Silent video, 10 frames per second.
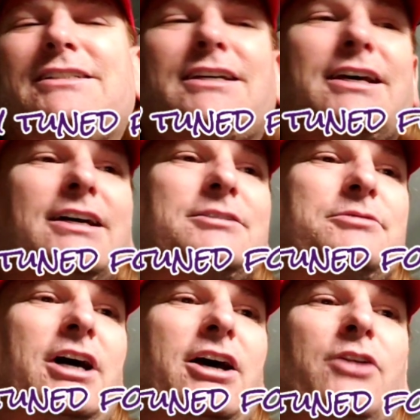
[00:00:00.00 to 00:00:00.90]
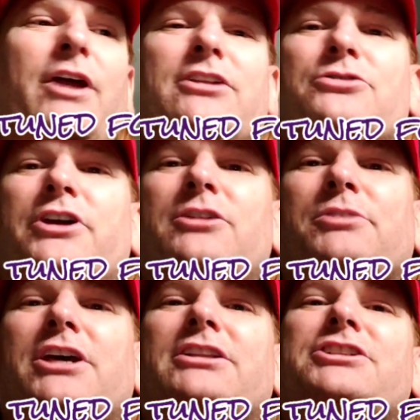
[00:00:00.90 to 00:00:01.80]
I'd rather create a
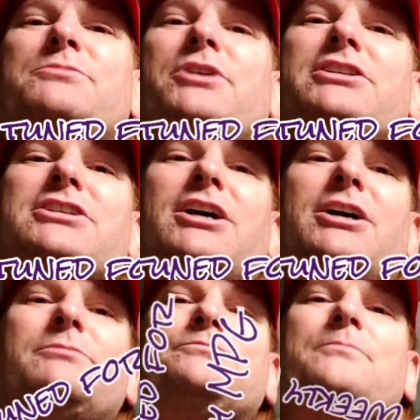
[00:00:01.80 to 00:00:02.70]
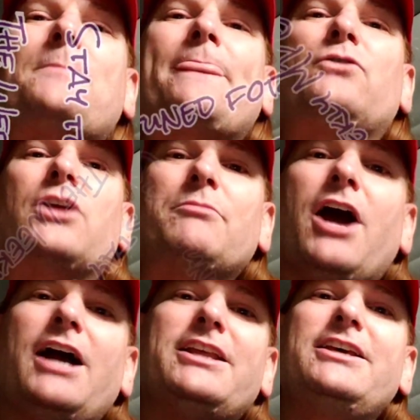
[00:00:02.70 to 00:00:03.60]
playlist. But when I'm
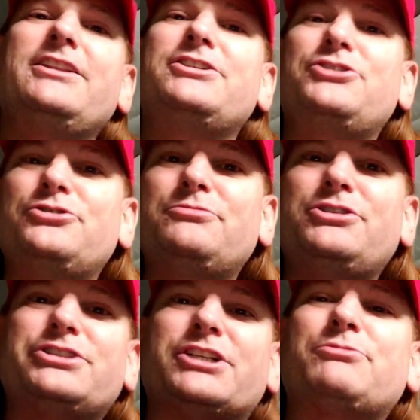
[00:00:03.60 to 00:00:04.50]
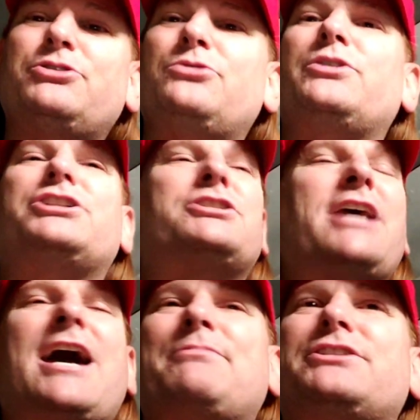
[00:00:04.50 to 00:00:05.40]
not in the new music mood, which
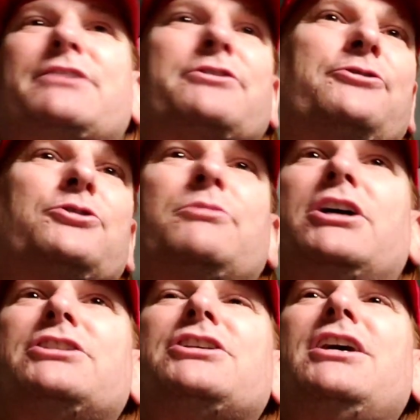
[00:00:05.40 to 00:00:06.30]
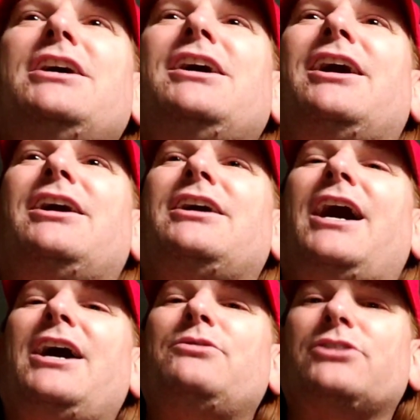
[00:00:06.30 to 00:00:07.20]
happens every few months,
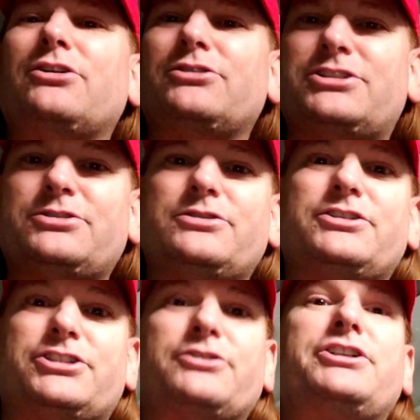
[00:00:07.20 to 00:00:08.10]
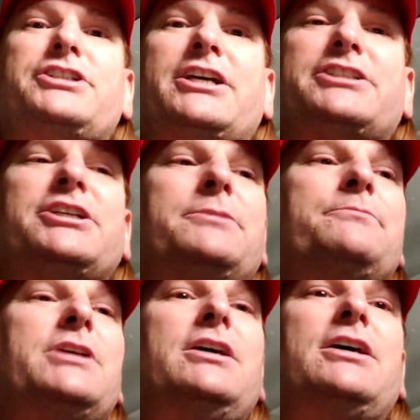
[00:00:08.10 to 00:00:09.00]
I will go to Sirius XM,